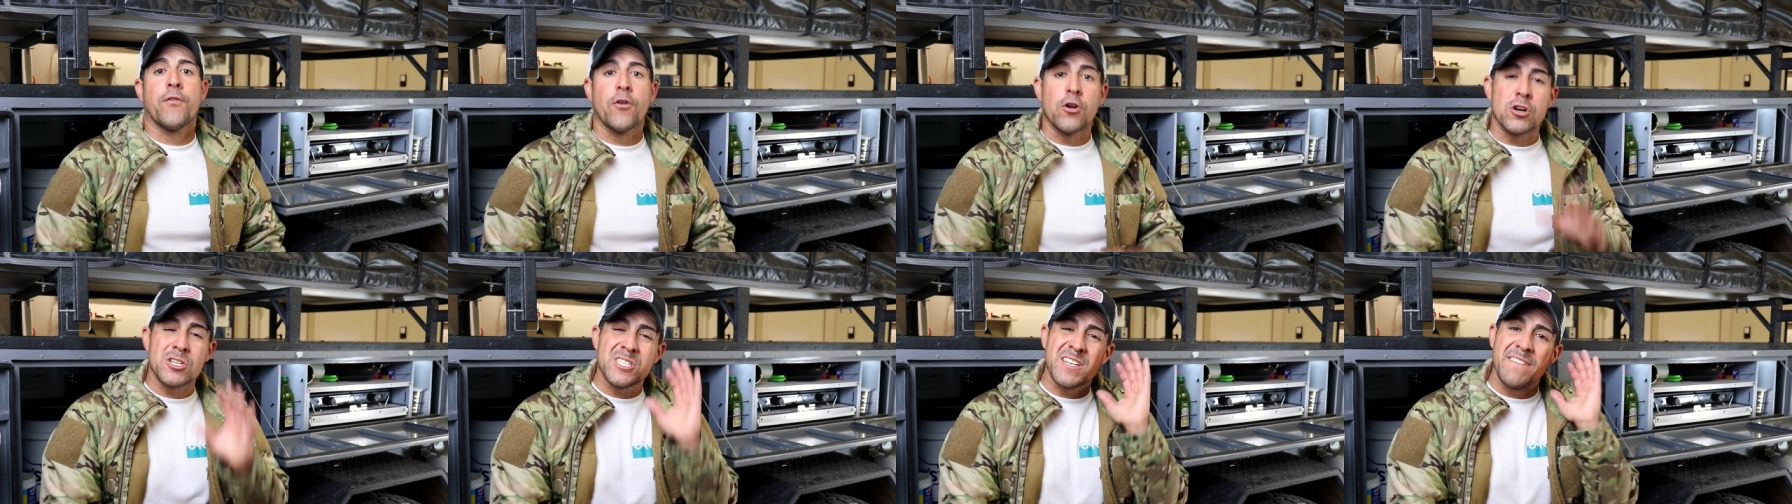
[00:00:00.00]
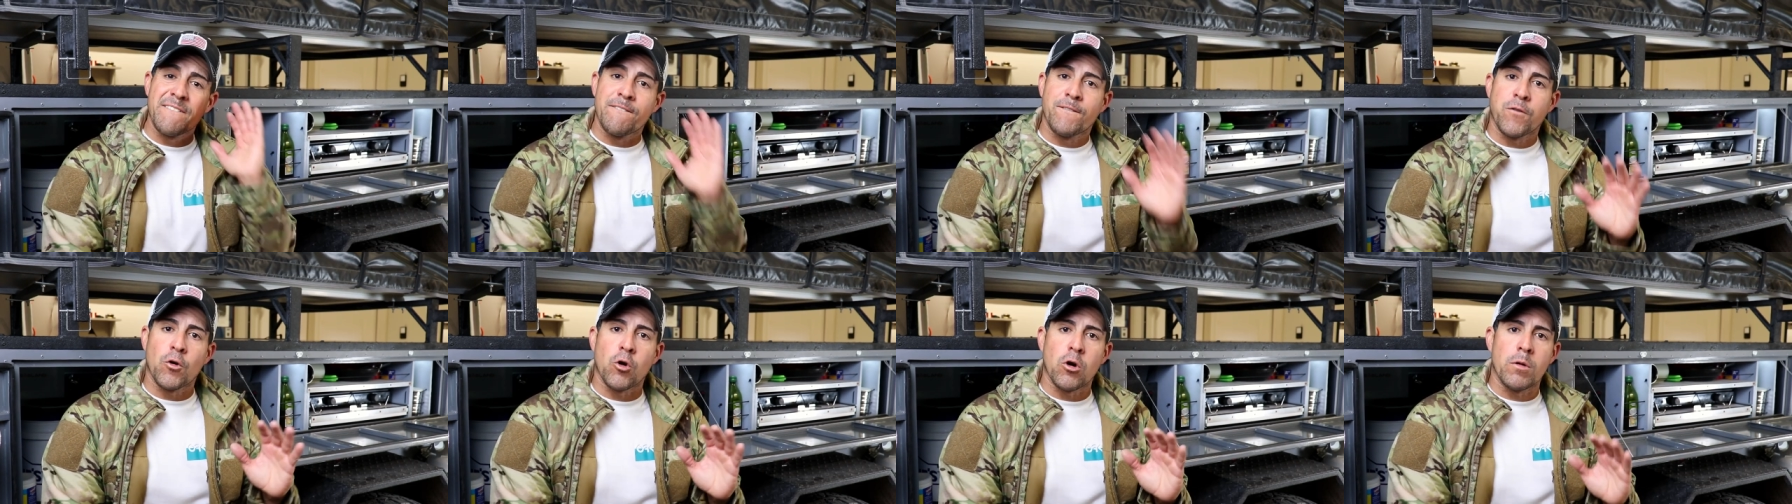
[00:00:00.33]
First
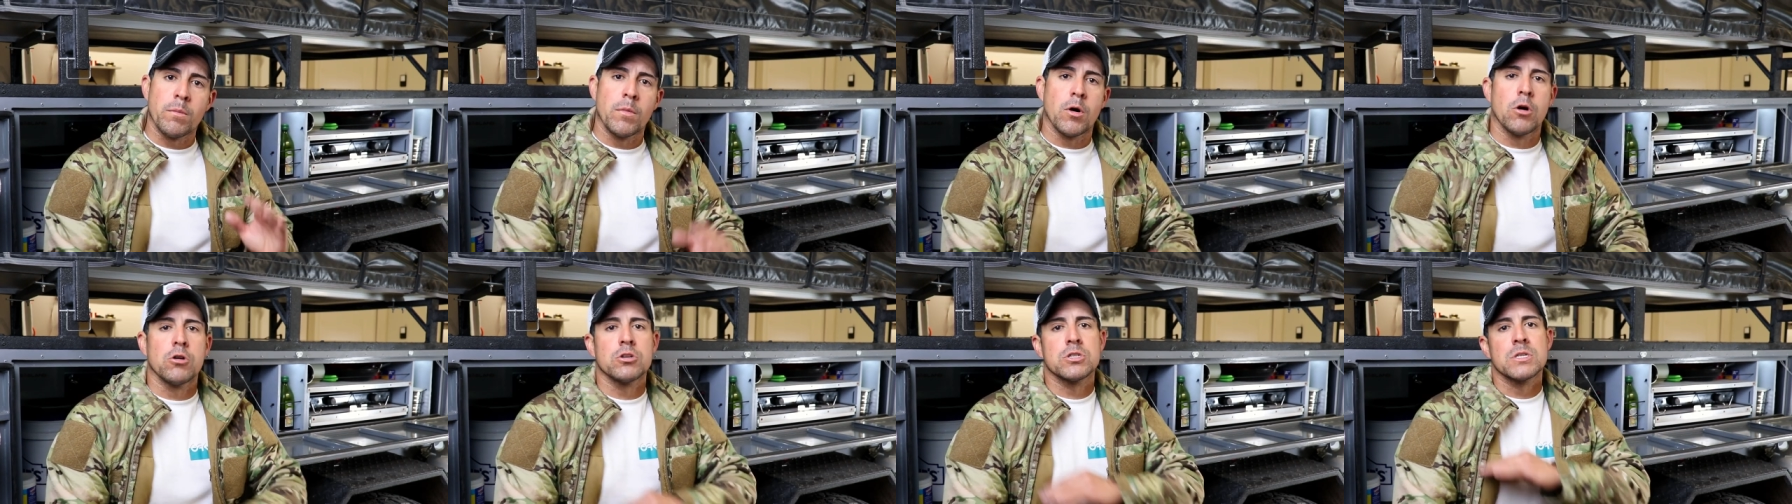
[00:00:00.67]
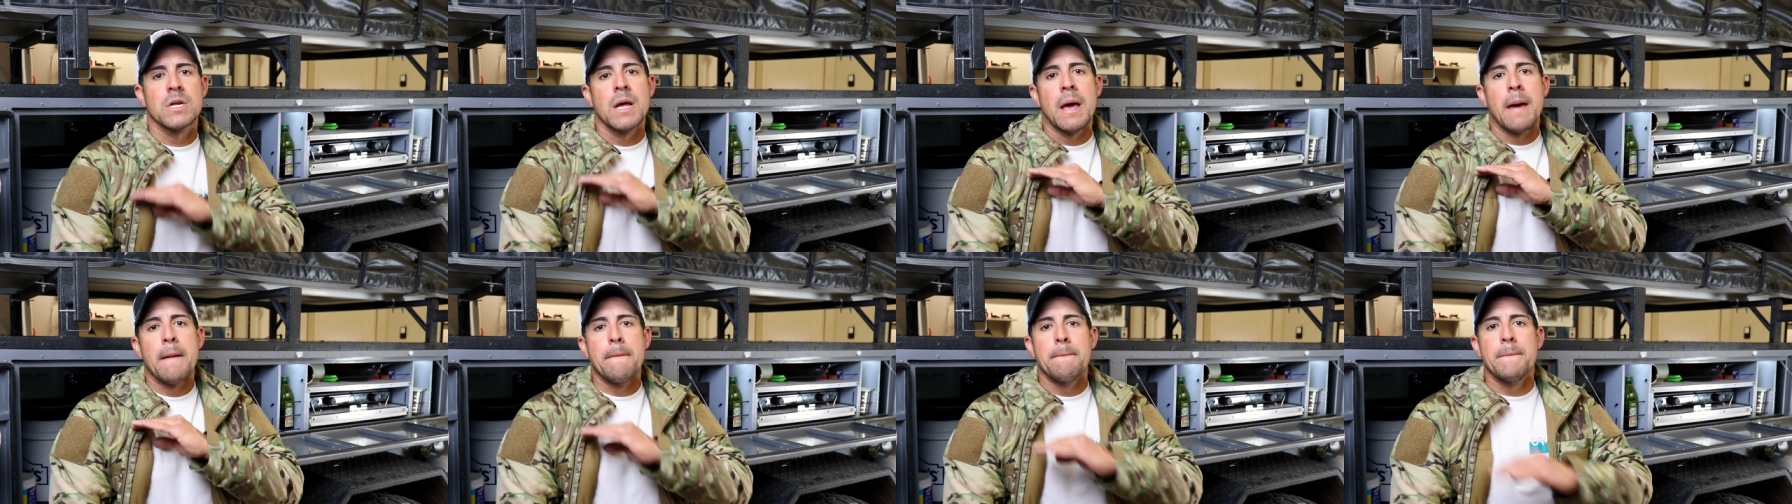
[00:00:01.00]
and foremost,
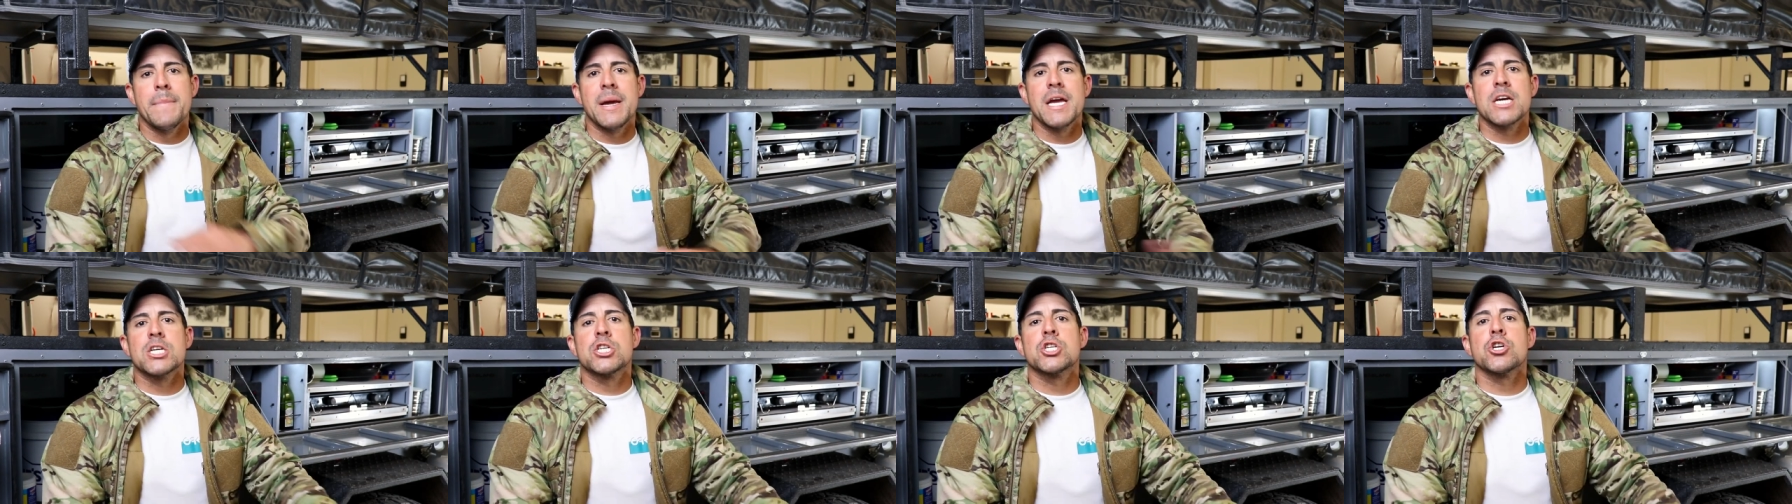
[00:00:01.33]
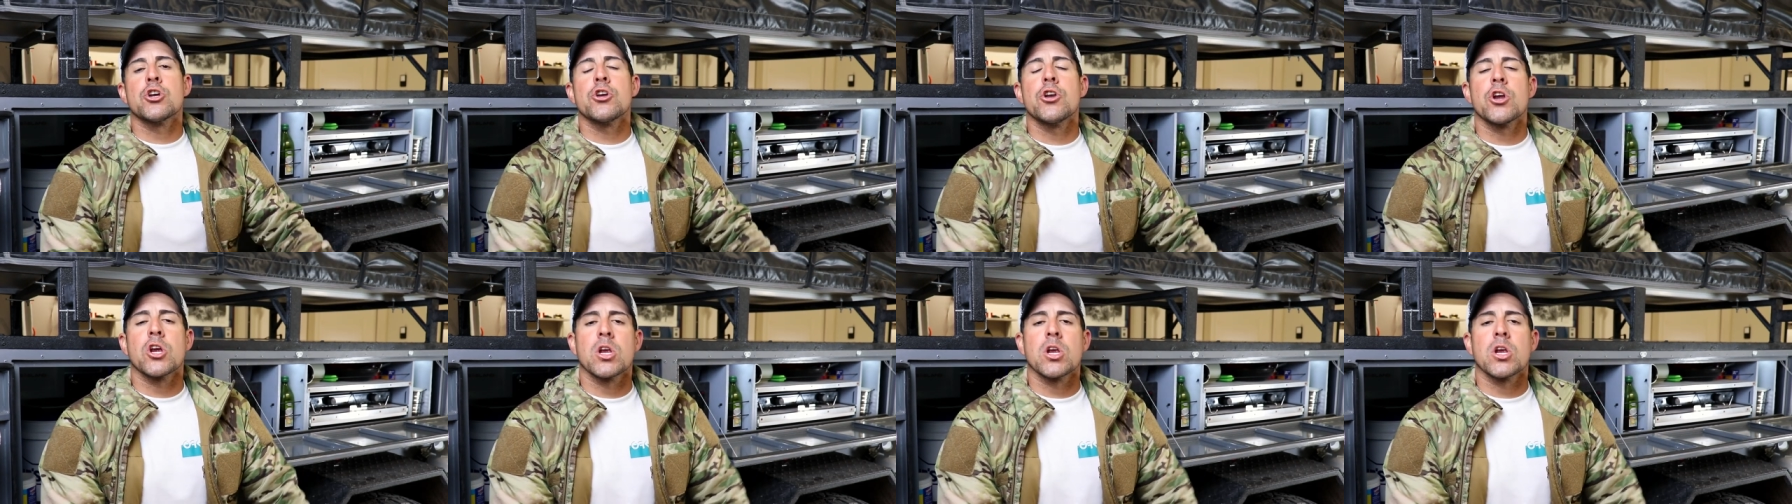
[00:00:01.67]
make sure